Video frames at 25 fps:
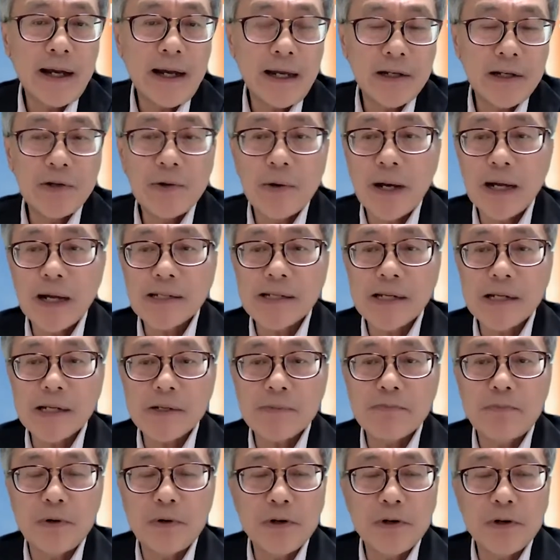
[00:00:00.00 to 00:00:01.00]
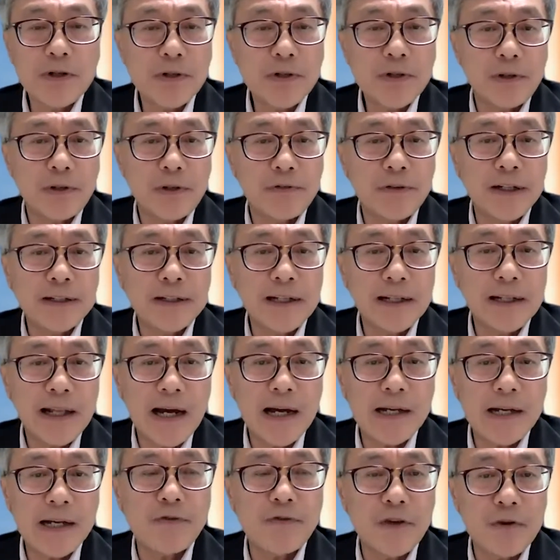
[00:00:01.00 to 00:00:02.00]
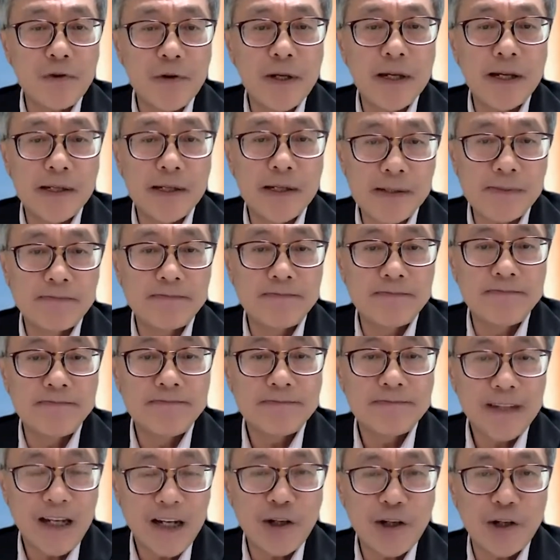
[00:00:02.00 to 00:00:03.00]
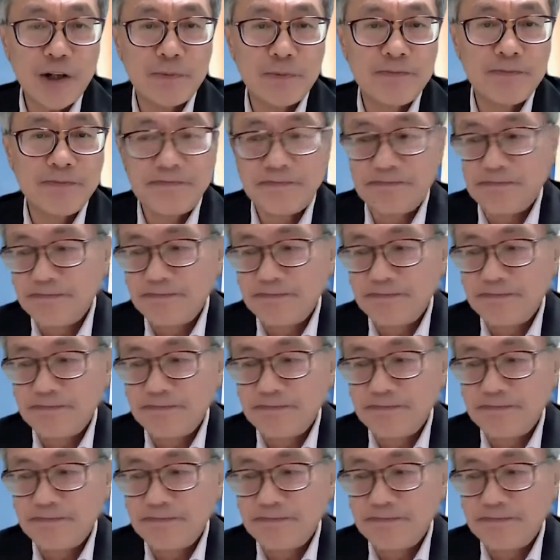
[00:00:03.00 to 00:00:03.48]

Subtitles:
NUS has pushed over the last few years. Thank you.